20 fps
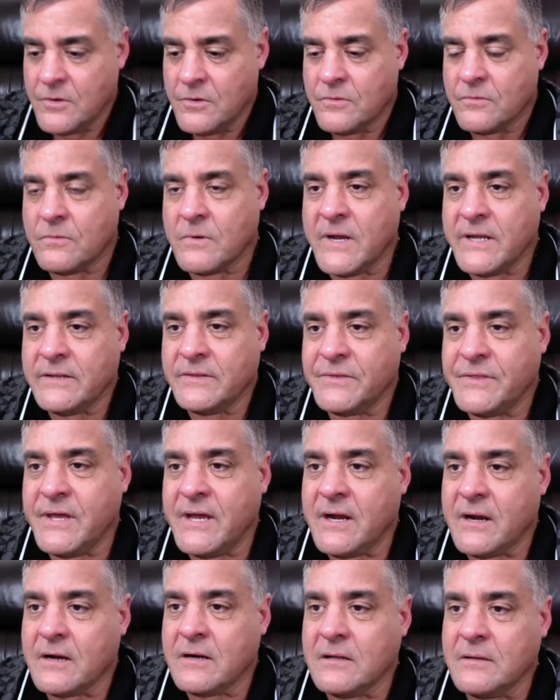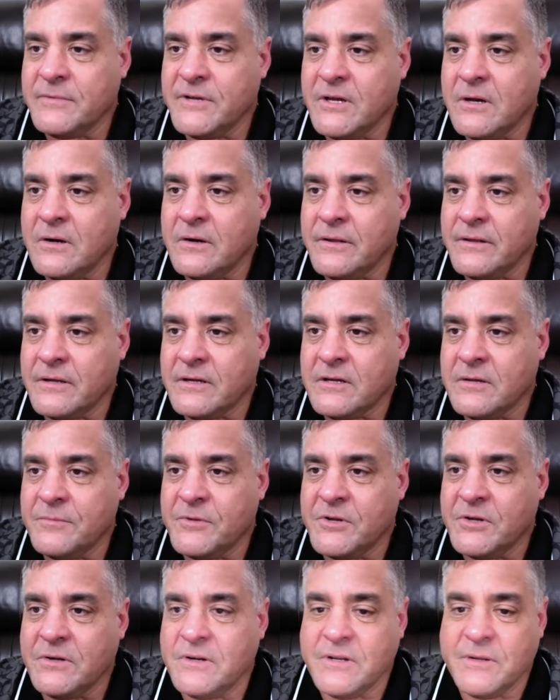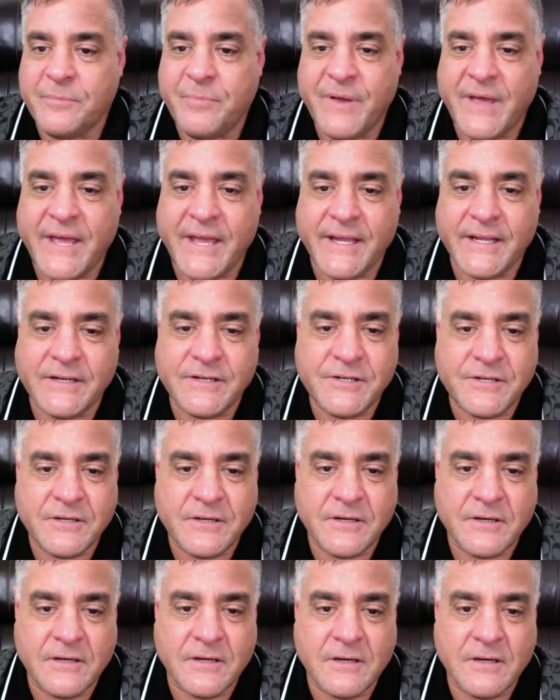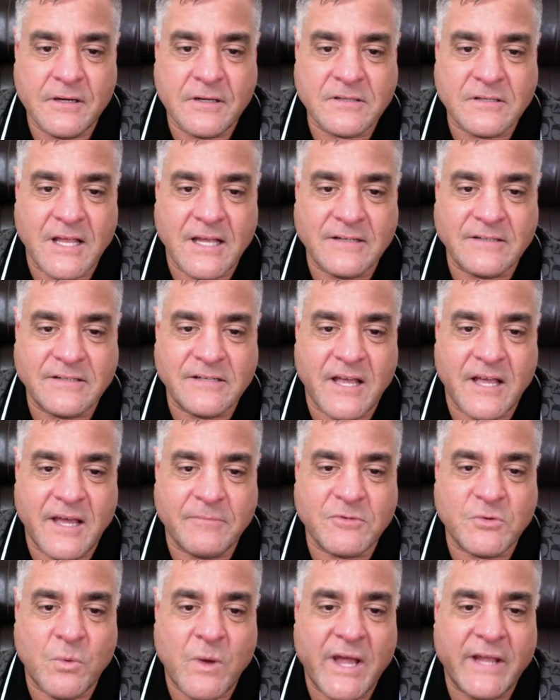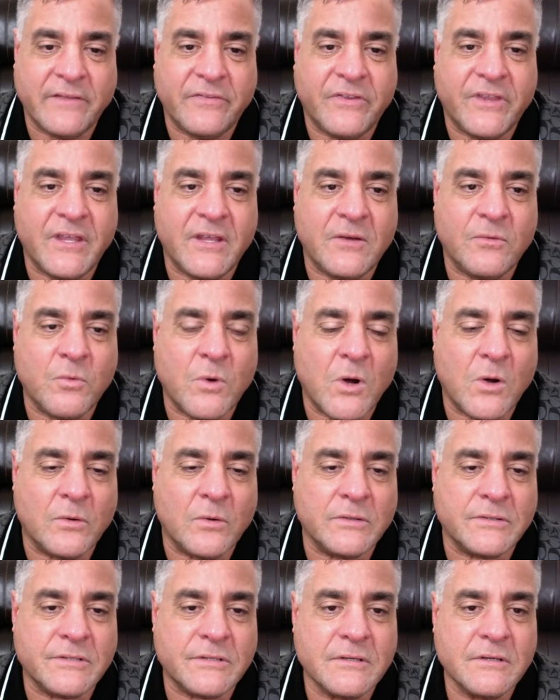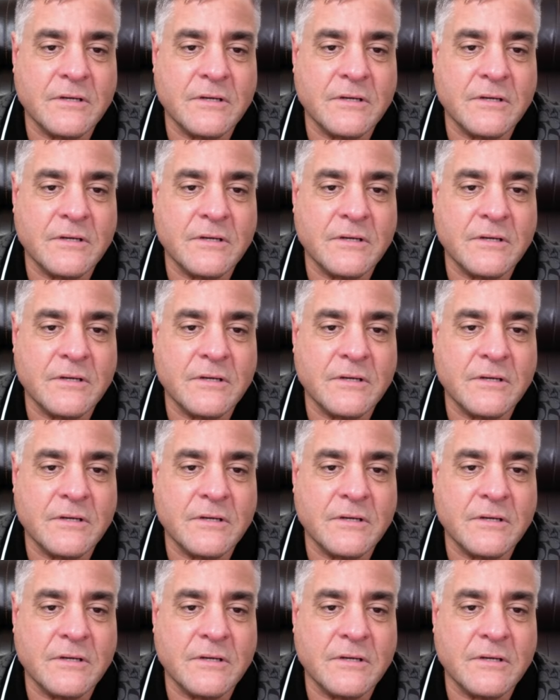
right there. Let me go to the community page because a lot of times YT won't